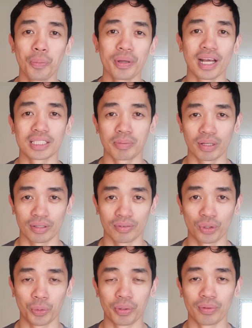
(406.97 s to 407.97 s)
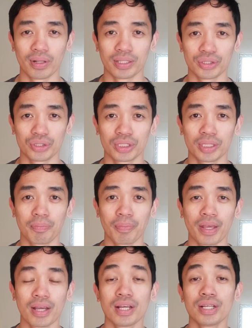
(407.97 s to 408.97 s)
aspect of their open relationship,
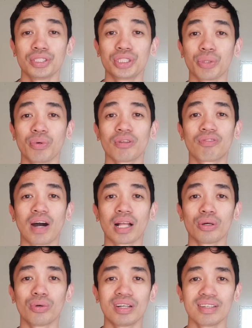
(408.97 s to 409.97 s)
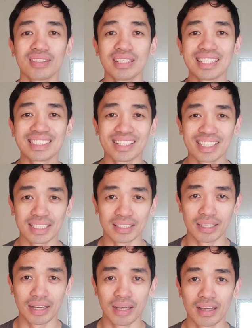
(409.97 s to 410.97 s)
she will follow his lead.
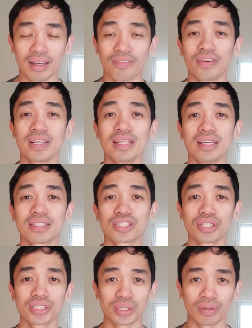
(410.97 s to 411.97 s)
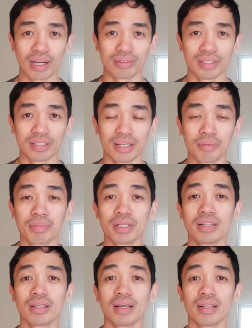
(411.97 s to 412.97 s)
If he skirts around it and
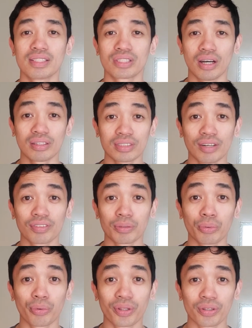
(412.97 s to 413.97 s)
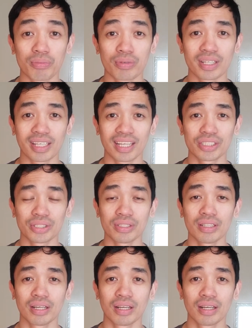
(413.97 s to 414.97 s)
is uncomfortable with the
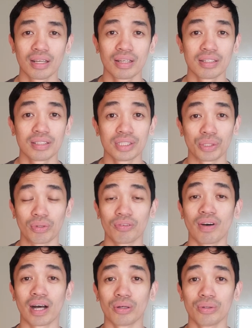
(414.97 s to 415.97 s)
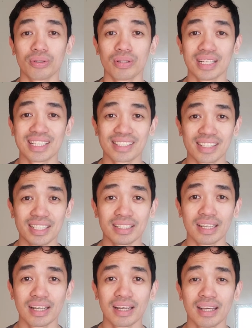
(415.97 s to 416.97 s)
communication, she will follow his
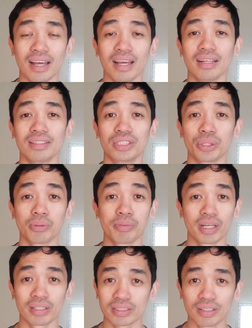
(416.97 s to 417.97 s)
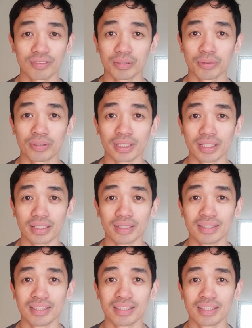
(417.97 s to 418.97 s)
lead, and she will be uncomfortable
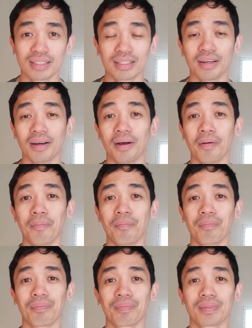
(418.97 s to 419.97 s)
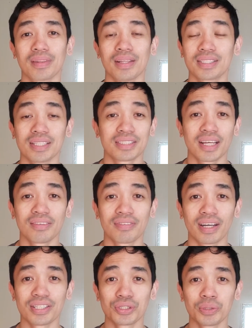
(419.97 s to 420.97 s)
and
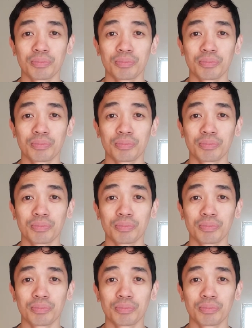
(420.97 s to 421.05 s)
disincentivized to